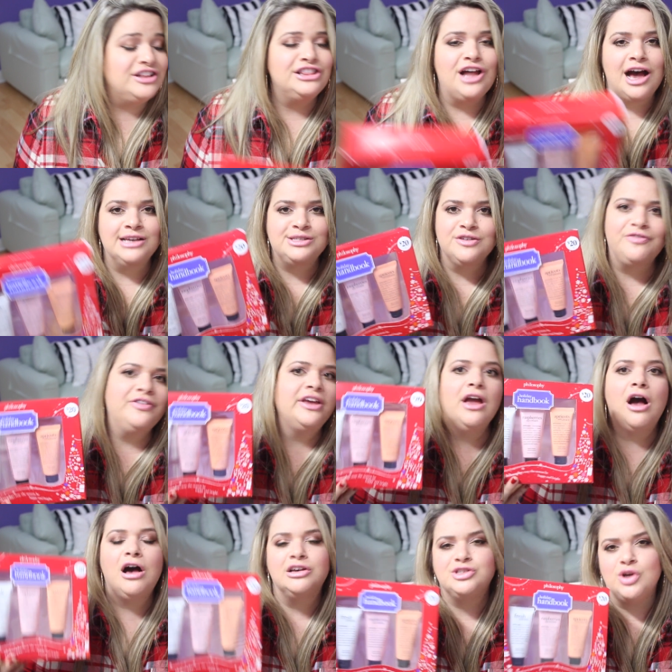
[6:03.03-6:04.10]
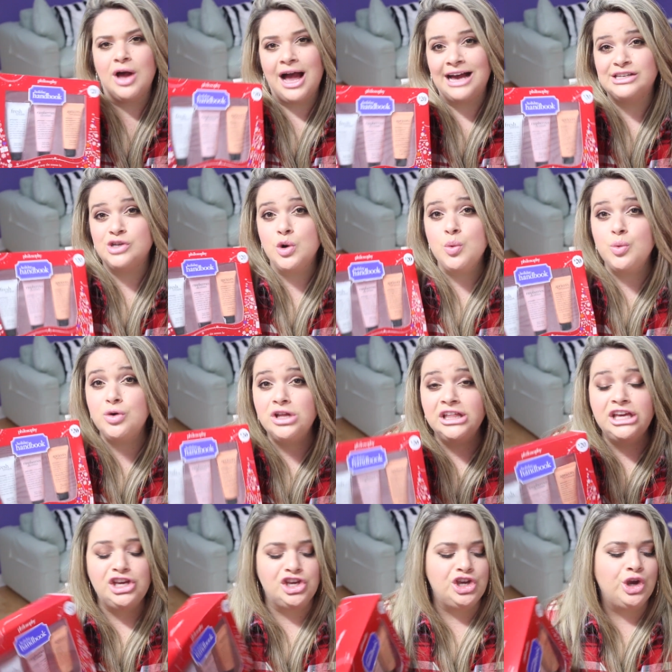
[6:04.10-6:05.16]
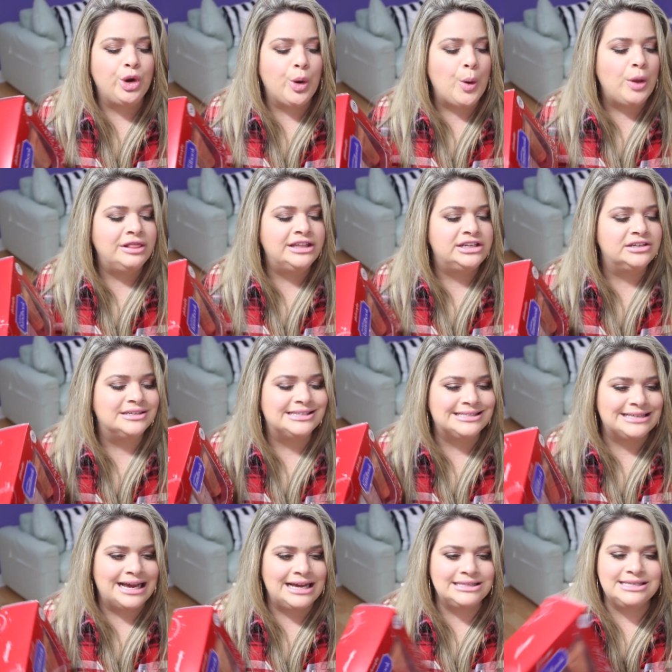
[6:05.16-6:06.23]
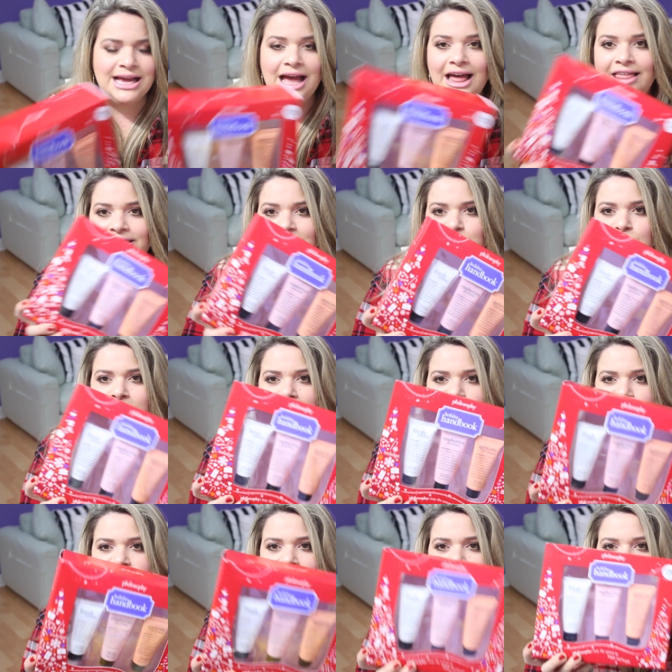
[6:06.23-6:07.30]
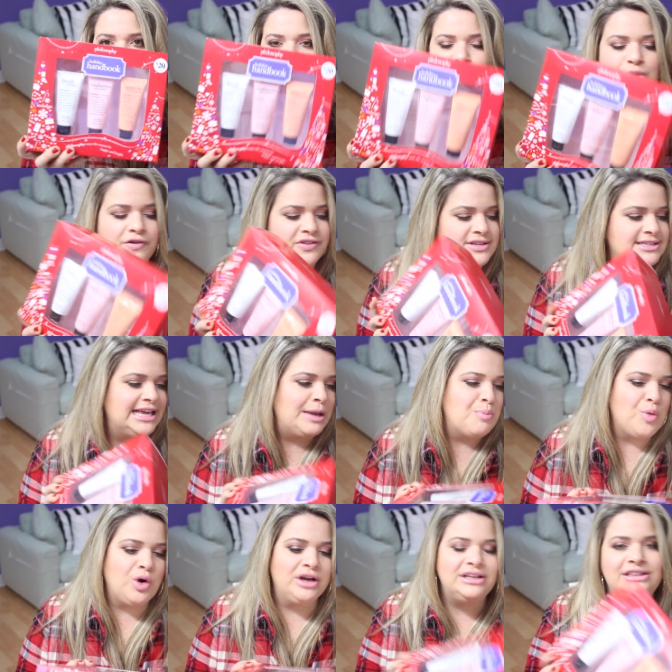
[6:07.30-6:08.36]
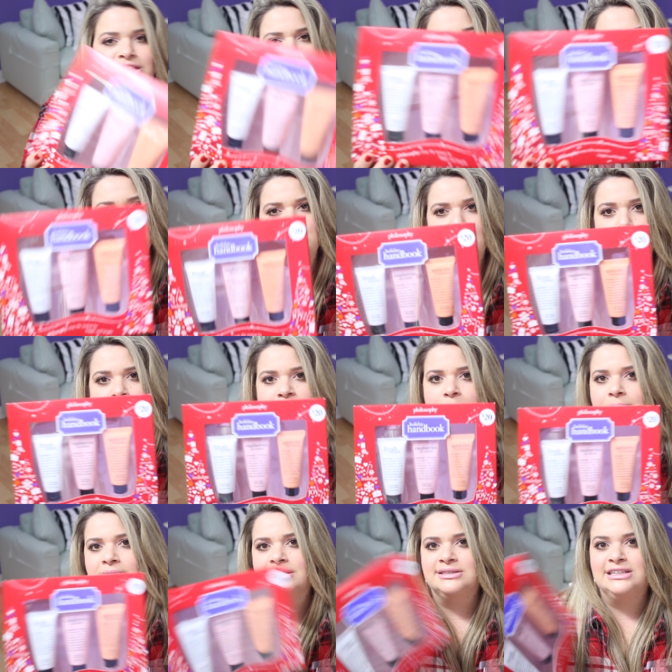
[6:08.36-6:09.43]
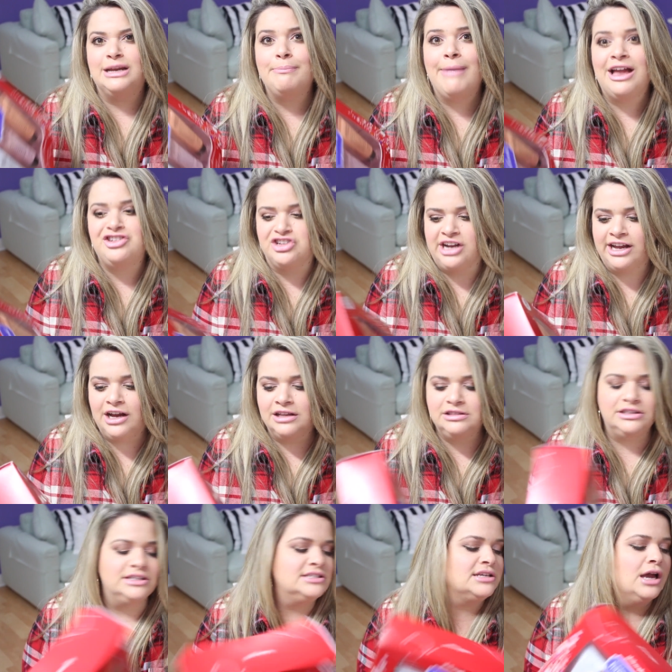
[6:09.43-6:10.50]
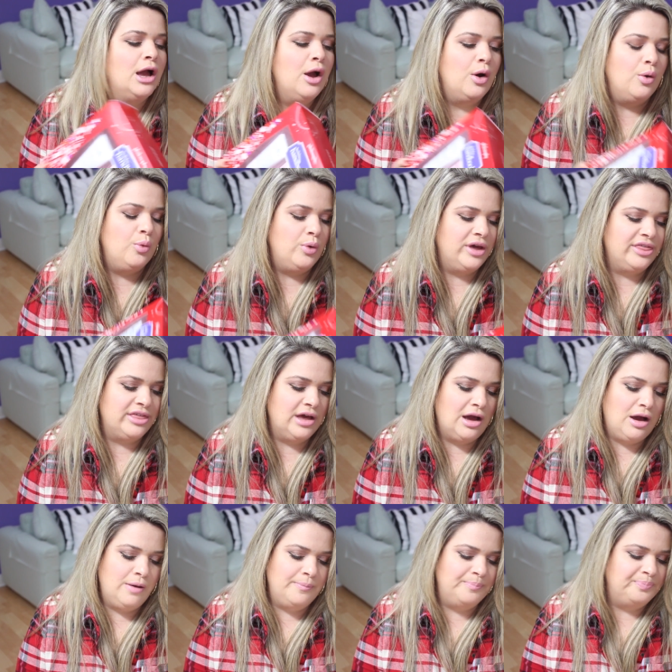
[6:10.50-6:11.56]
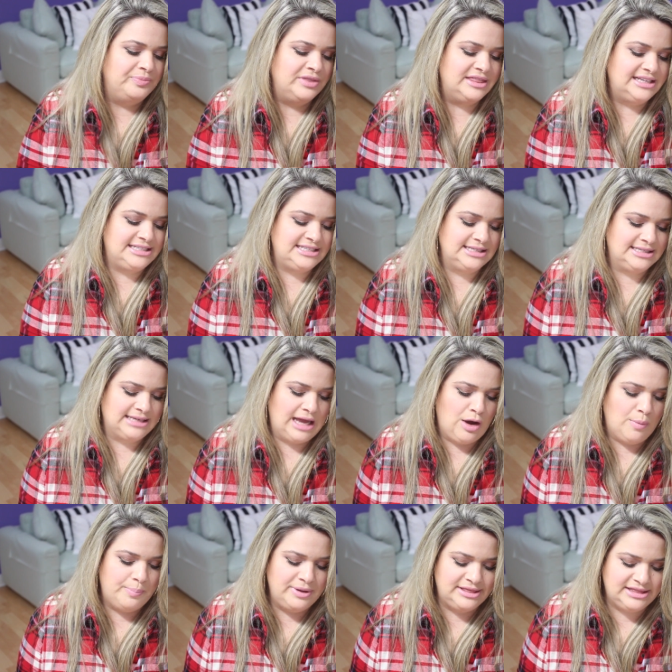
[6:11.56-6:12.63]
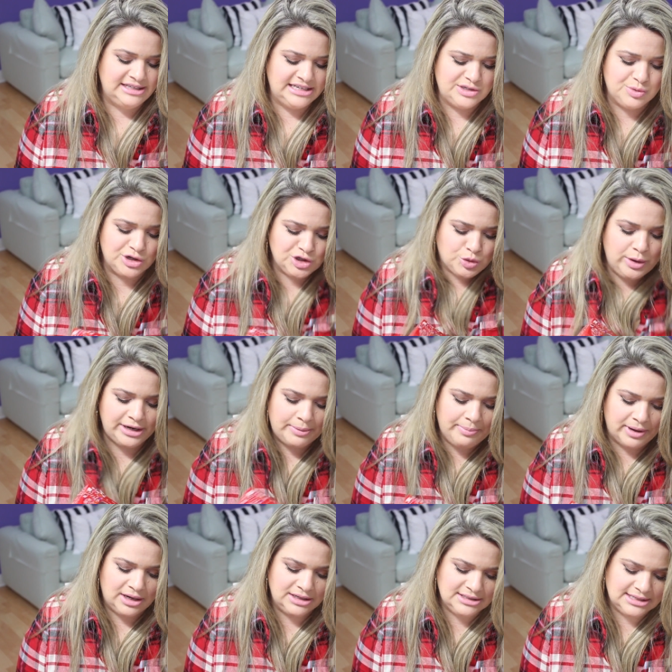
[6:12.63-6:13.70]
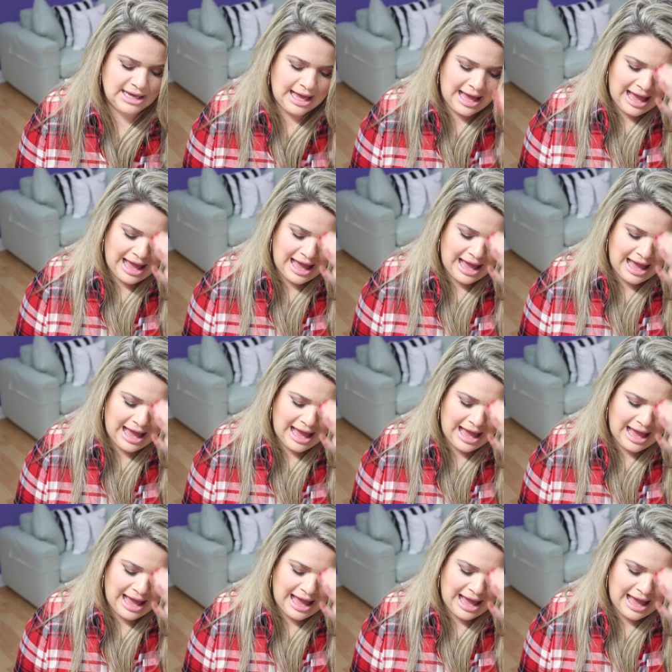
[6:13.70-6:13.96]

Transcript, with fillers: Philosophy also has really cute little sets. This one I just got two of the same one. These were 20 bucks. And imagine, I got this with um, the discount. But these were 20 bucks.